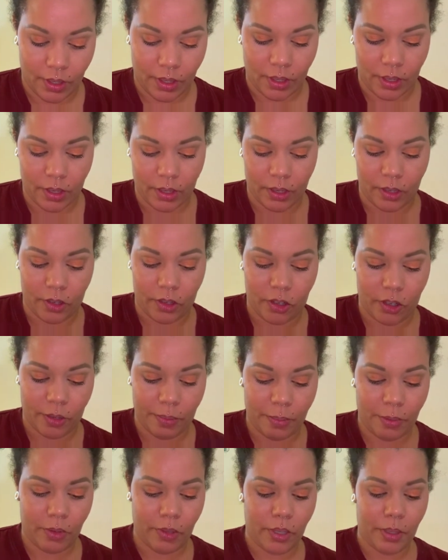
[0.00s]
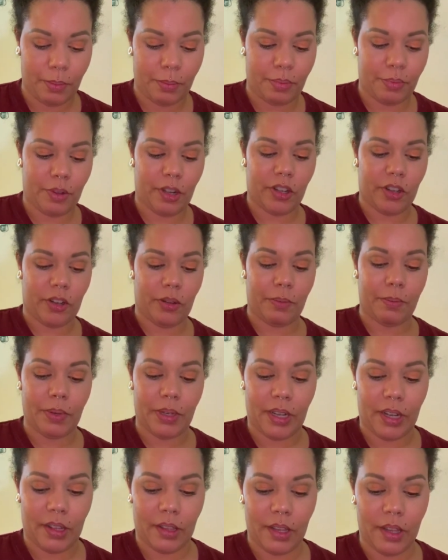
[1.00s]
And you're supposed to brush them,
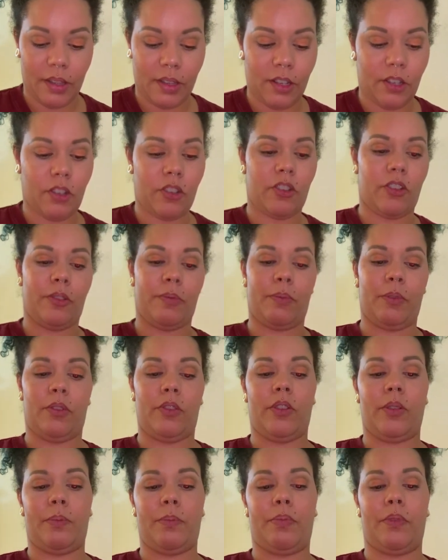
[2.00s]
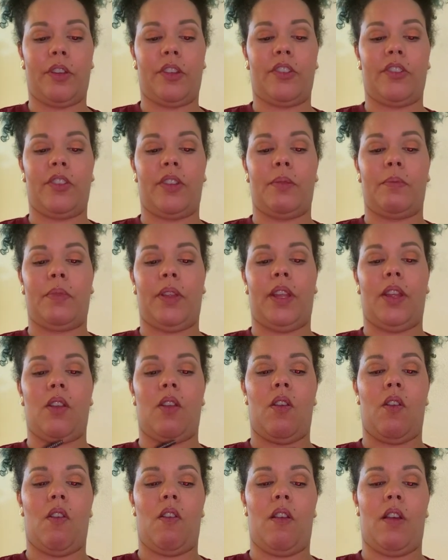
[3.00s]
but I think that you're supposed to brush them like
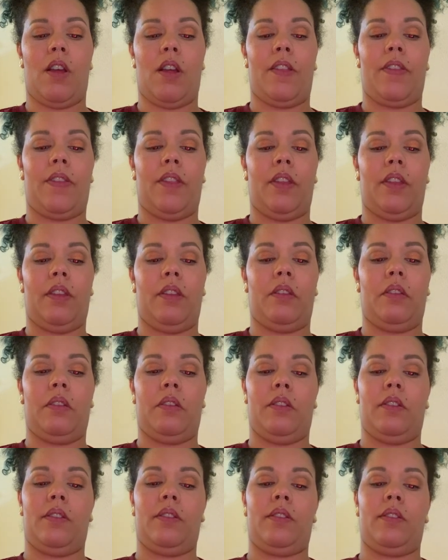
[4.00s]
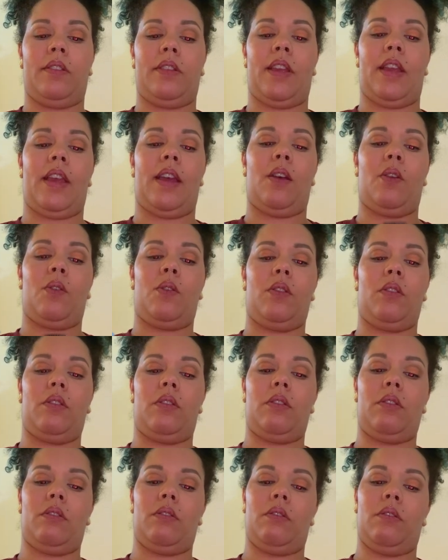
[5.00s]
on the
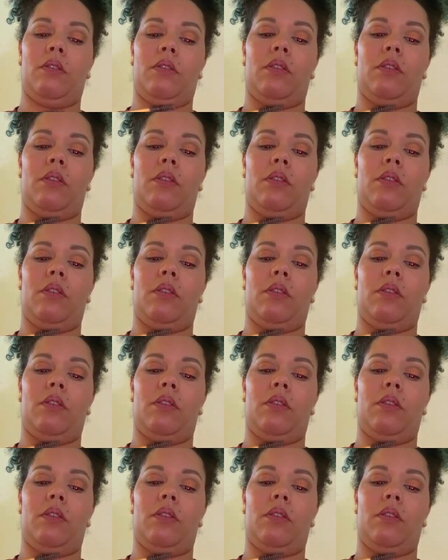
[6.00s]
towel.